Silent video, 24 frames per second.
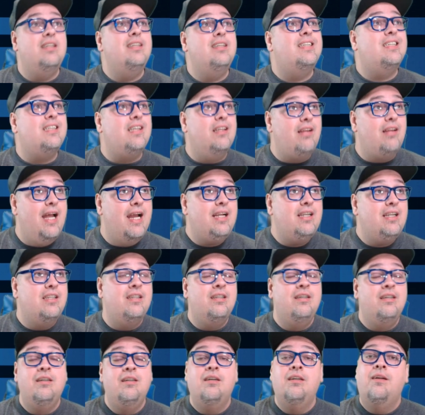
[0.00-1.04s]
select
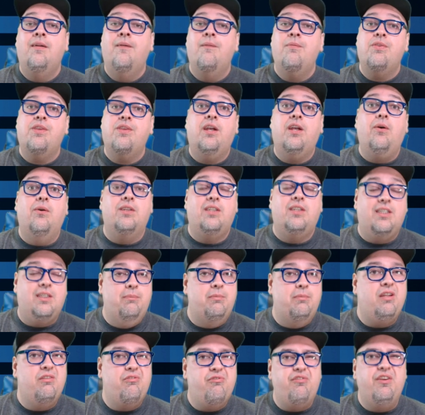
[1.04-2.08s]
to go into some
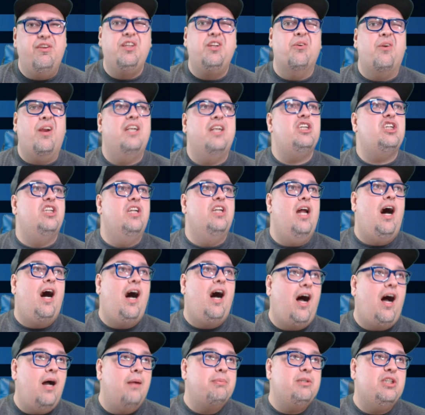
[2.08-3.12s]
configuration
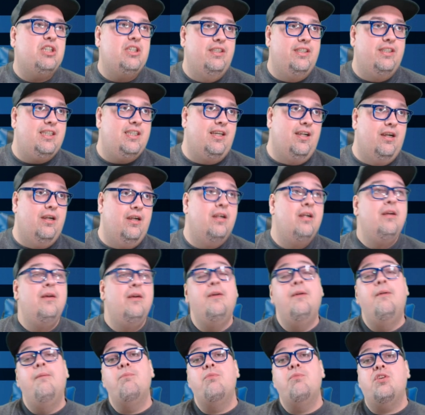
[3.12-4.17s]
options here.
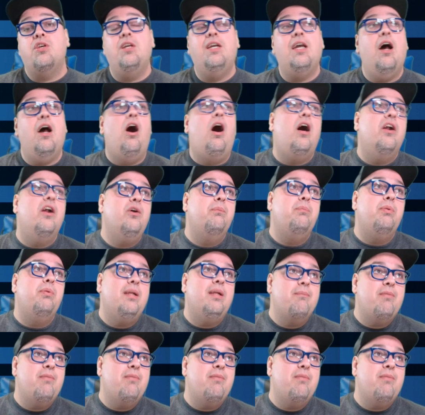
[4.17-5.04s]
So you get AutoBleem